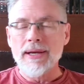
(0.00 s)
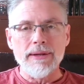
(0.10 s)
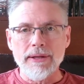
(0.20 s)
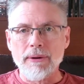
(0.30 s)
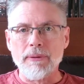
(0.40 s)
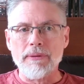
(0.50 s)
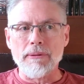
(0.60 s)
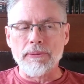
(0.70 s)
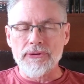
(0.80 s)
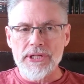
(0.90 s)
You know,
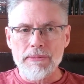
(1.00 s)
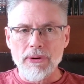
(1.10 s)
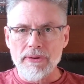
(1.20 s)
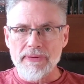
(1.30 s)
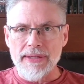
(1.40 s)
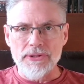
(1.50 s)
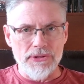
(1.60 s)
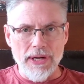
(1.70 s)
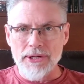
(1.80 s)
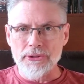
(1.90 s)
the placebo effect
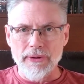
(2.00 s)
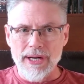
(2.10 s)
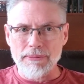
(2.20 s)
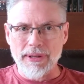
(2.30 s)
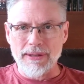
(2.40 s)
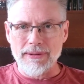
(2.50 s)
is not your enemy.